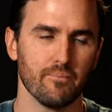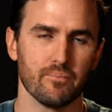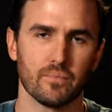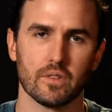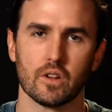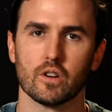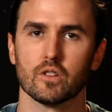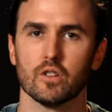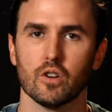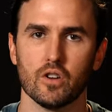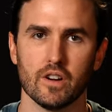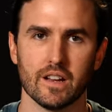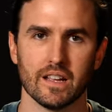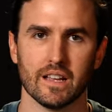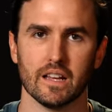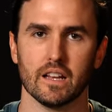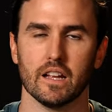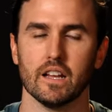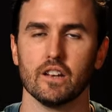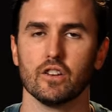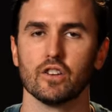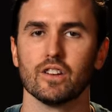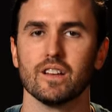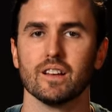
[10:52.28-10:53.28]
you're learning
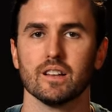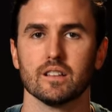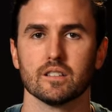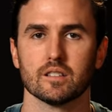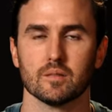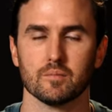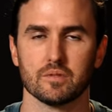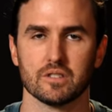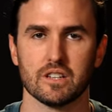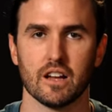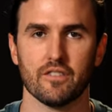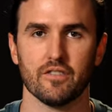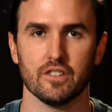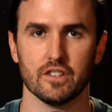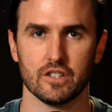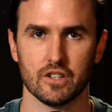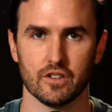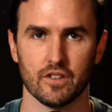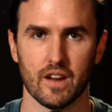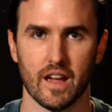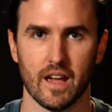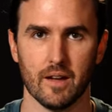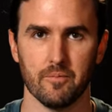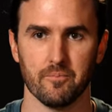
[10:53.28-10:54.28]
it and you're getting some stuff into
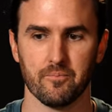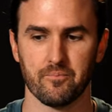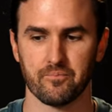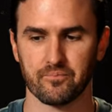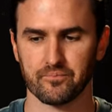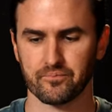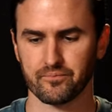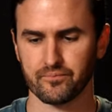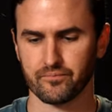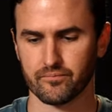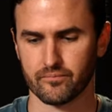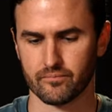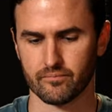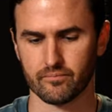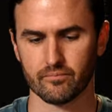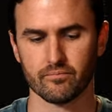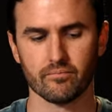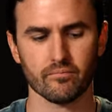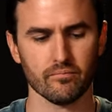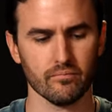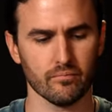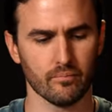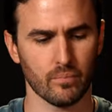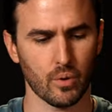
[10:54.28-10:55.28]
your head.
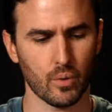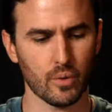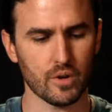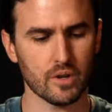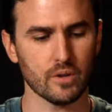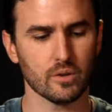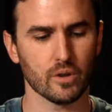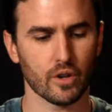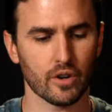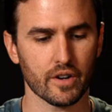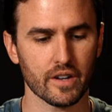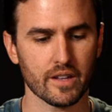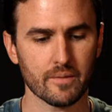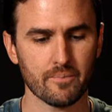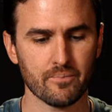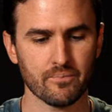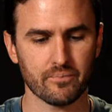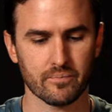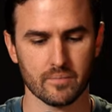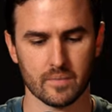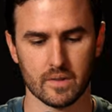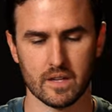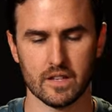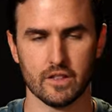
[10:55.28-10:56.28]
But when you learn it
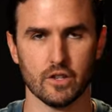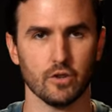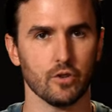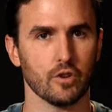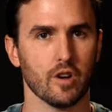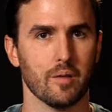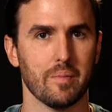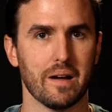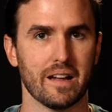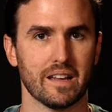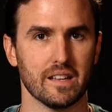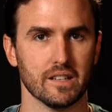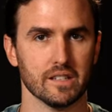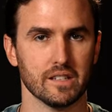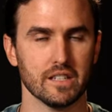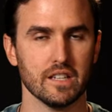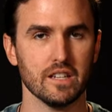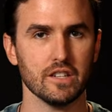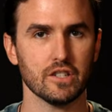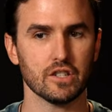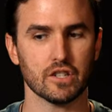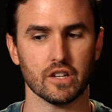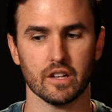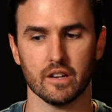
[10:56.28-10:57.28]
and then you go back and
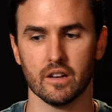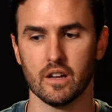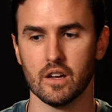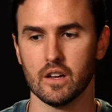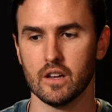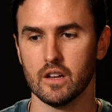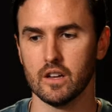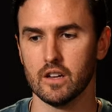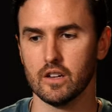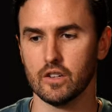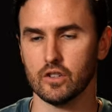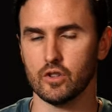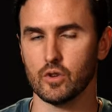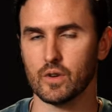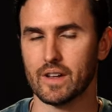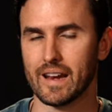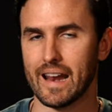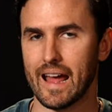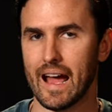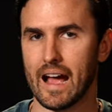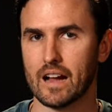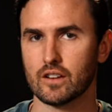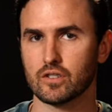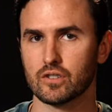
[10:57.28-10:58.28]
teach it, you can
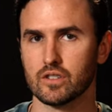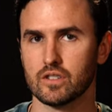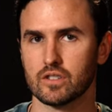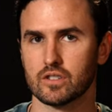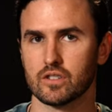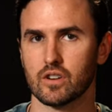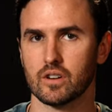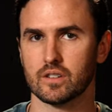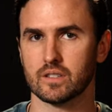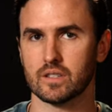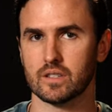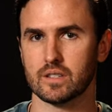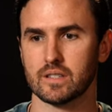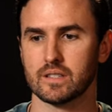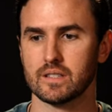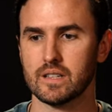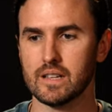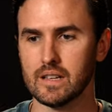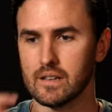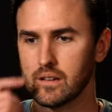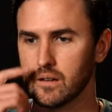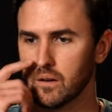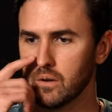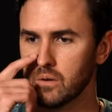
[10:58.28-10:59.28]
actually start to
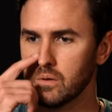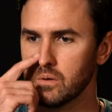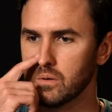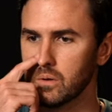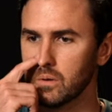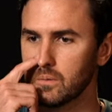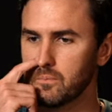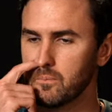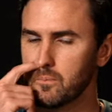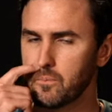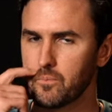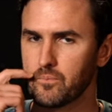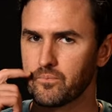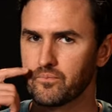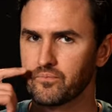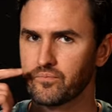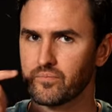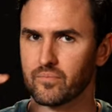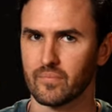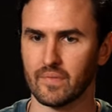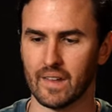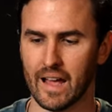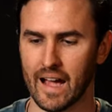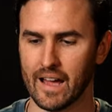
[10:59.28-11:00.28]
see, ooh,
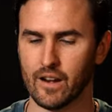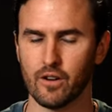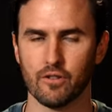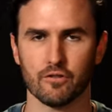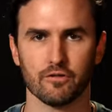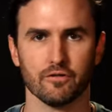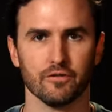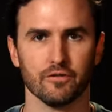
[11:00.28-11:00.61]
I don't